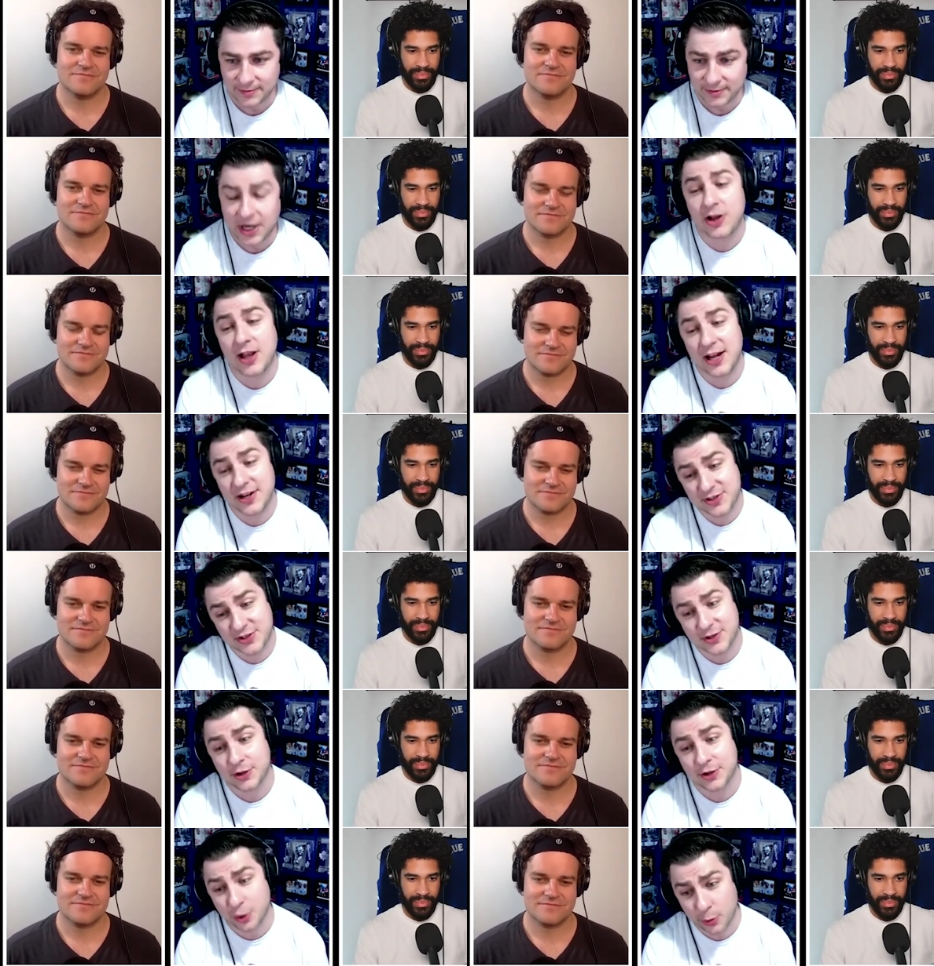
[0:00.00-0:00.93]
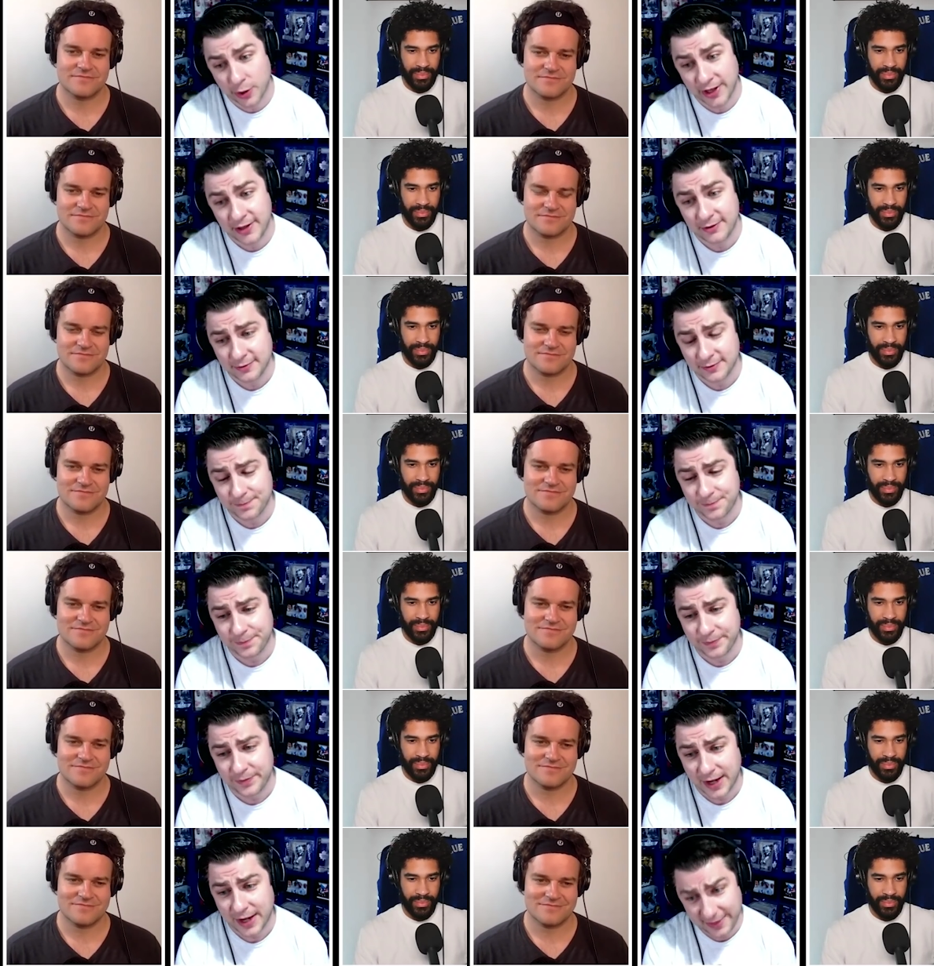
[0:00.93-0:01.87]
Speaker 1: Carolina's still going to win,
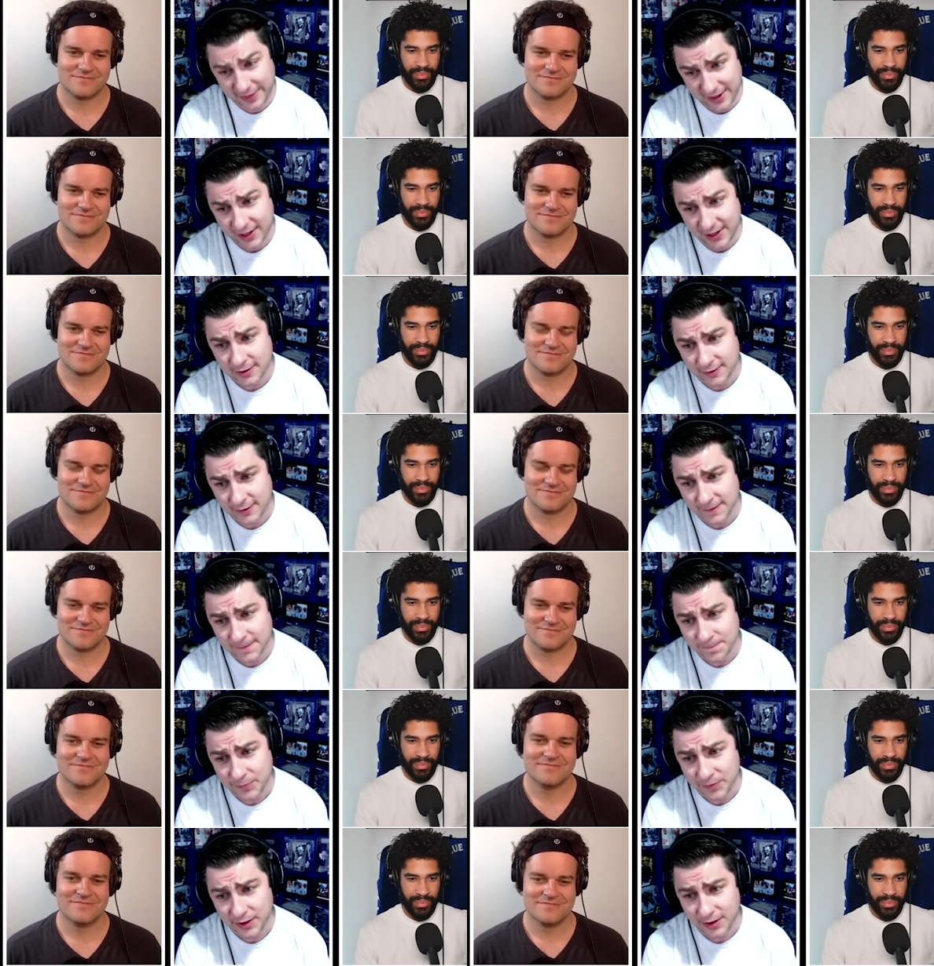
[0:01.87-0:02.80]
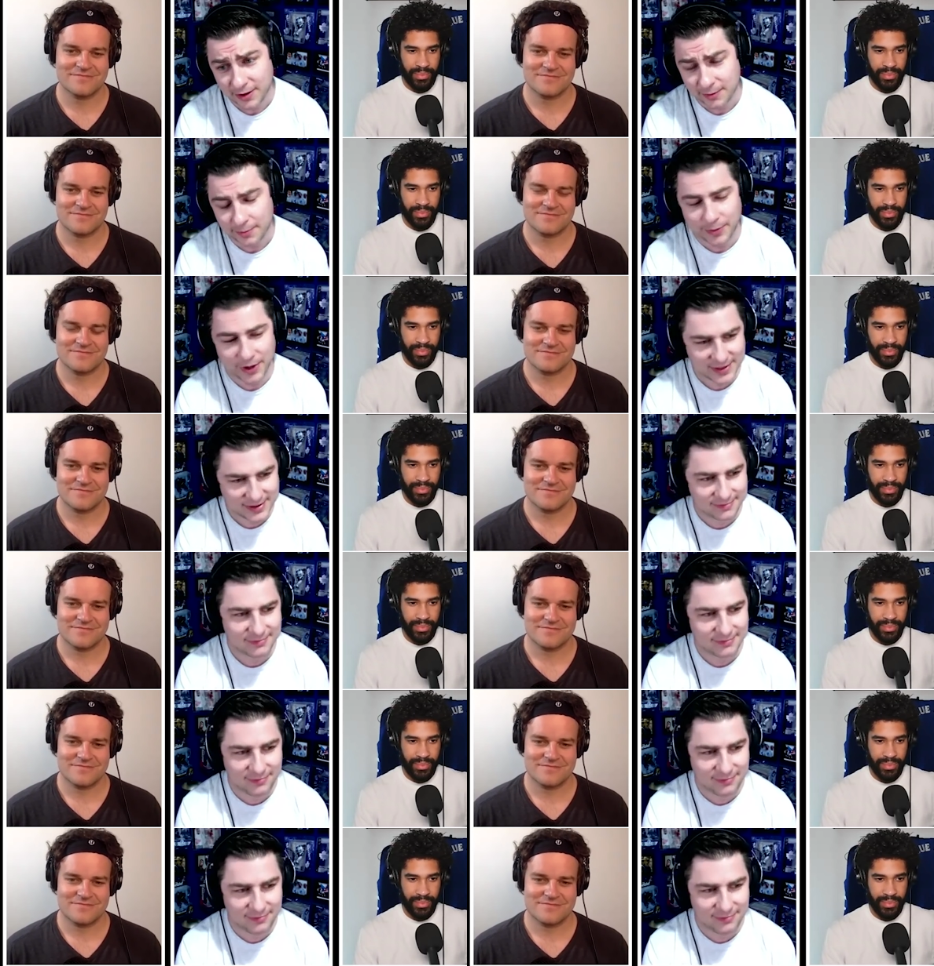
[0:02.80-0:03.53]
I think. But